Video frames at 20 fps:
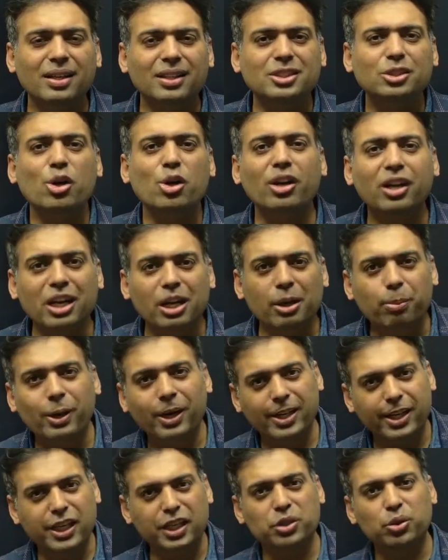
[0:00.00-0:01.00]
It's not
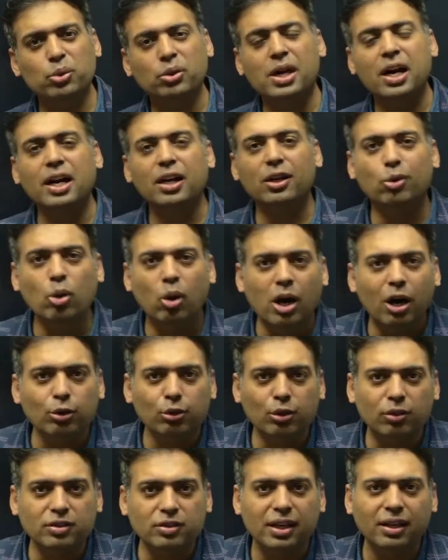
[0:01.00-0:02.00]
liberty. You can't go
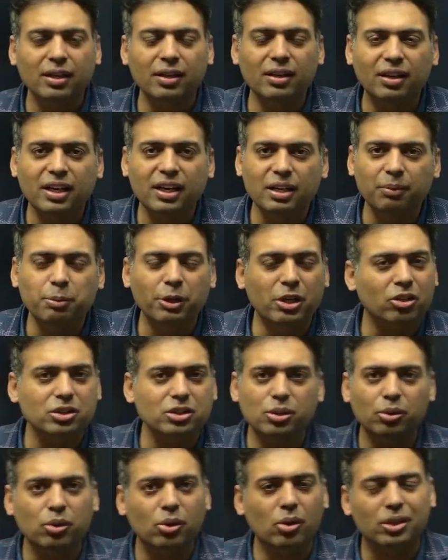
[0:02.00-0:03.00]
out of the country
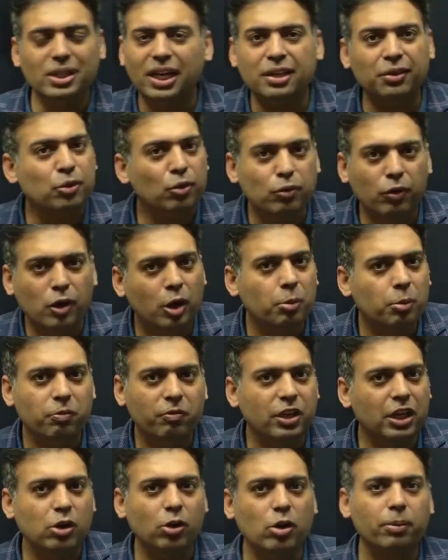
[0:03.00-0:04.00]
because you know that you will
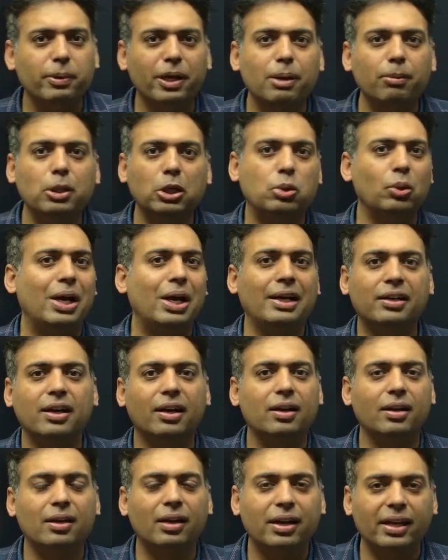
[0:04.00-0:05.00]
not be able to
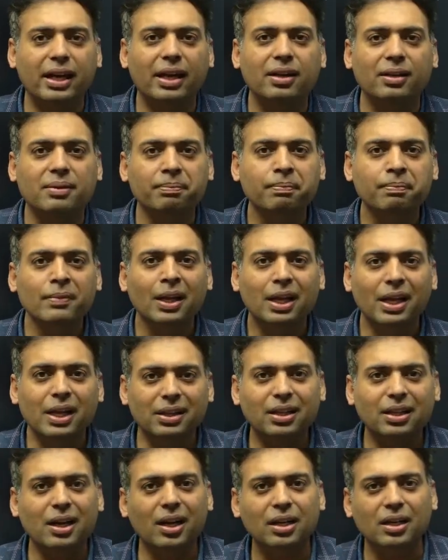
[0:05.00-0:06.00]
enter again
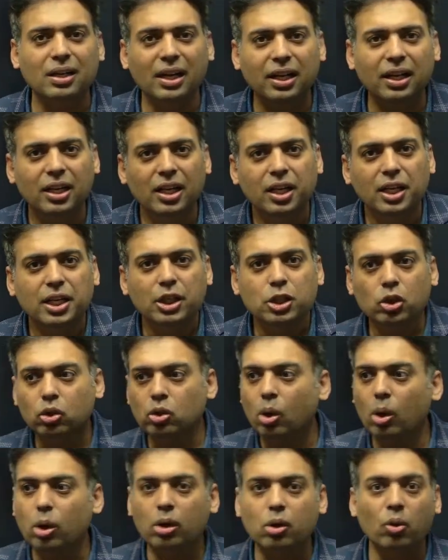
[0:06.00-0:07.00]
in the country. You
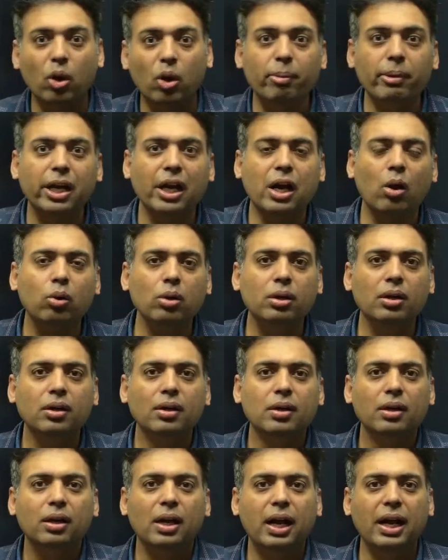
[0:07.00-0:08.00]
don't roam around,
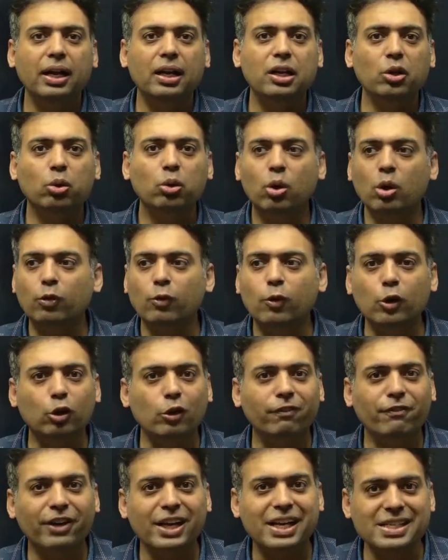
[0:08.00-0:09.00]
and you don't
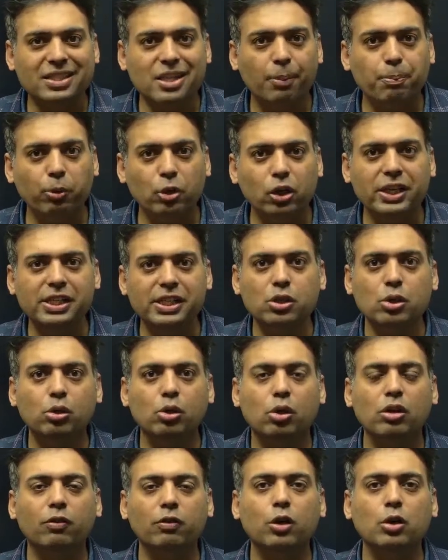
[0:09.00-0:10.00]
want to face the police, you
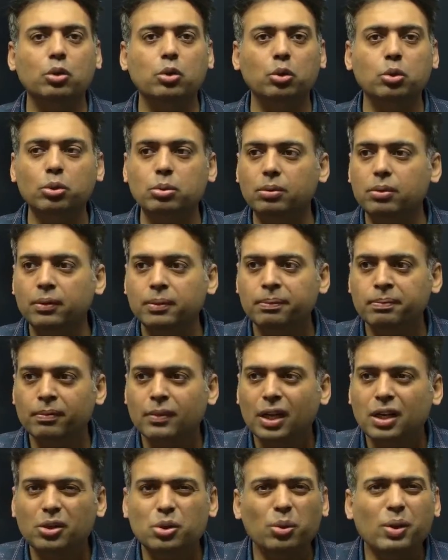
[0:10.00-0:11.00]
don't want to
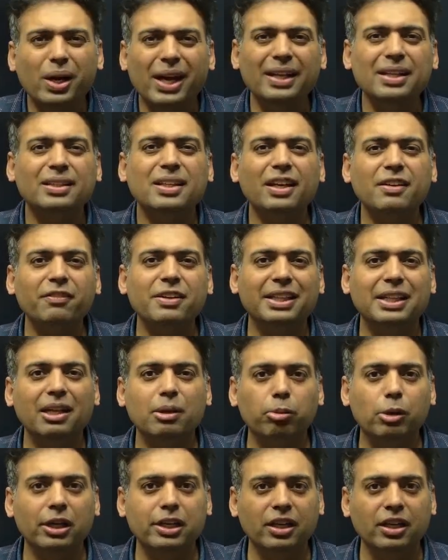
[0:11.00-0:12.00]
do anything with
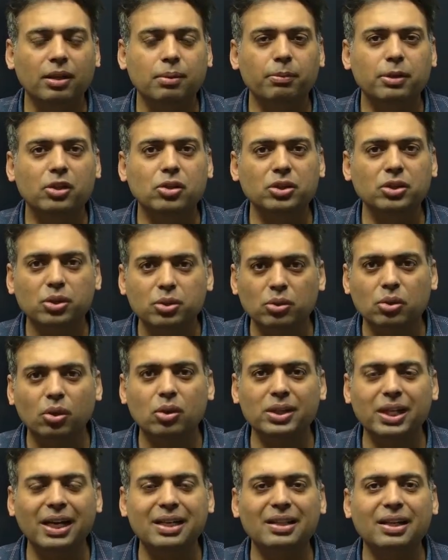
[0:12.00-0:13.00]
liberty, because you
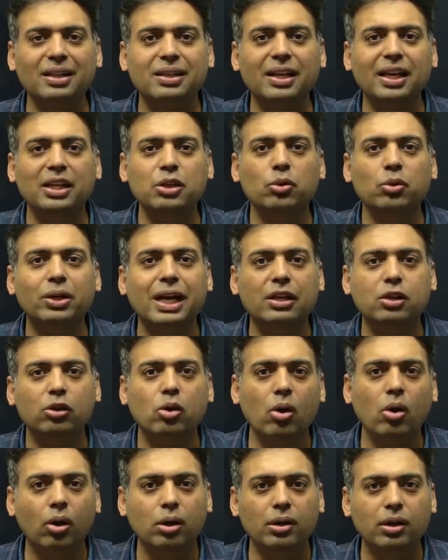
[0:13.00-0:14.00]
know that the day you get
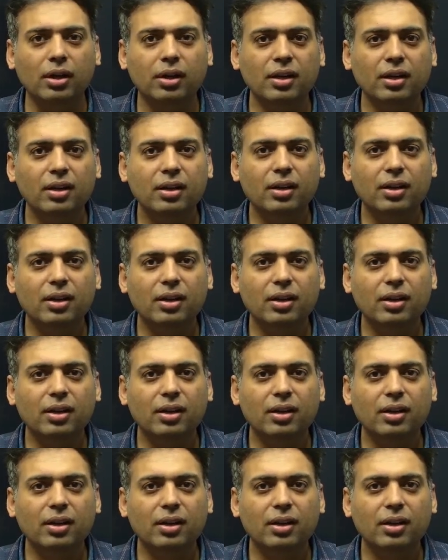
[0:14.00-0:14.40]
caught,